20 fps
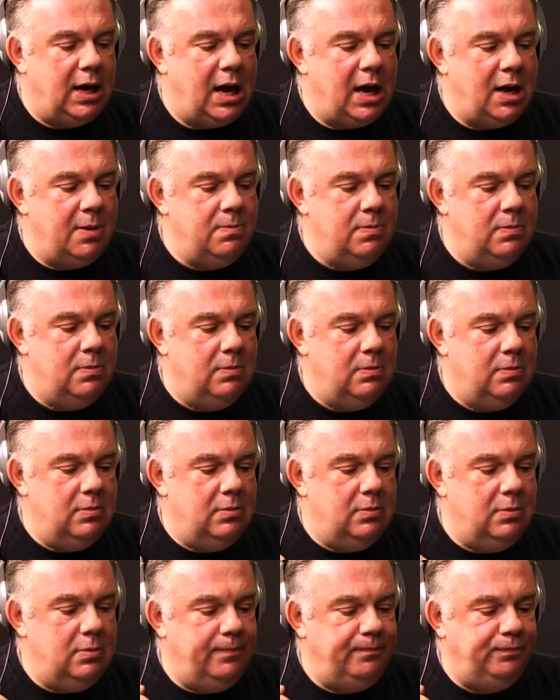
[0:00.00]
um,
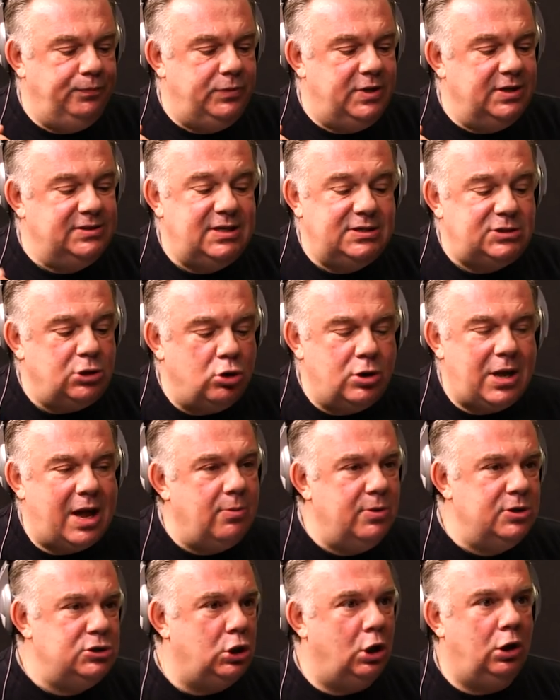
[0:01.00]
does this all
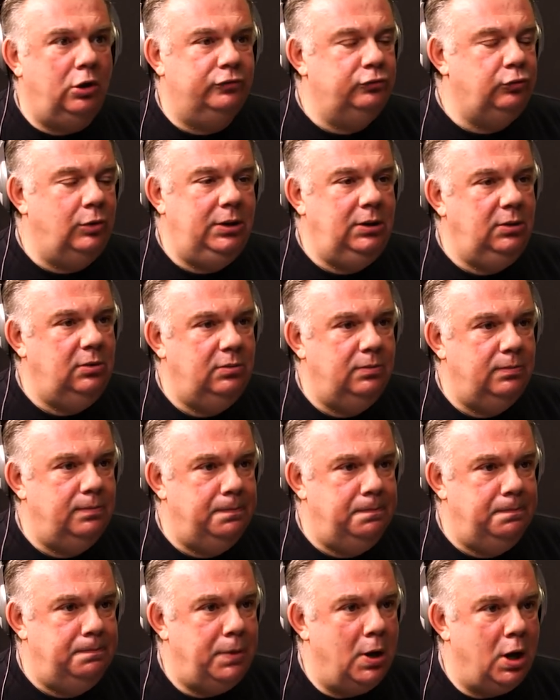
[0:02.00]
get resolved when
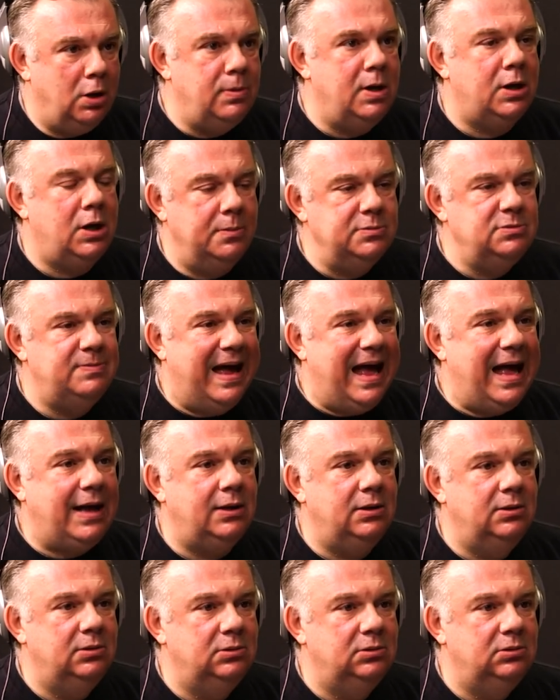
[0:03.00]
Pogba comes
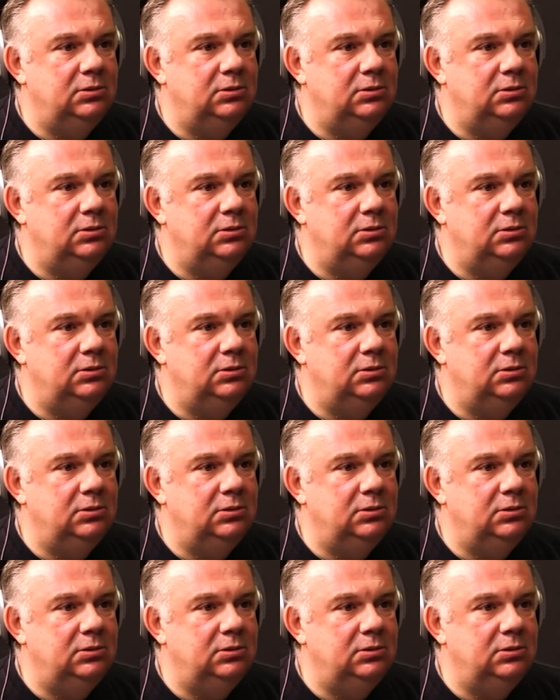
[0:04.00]
back?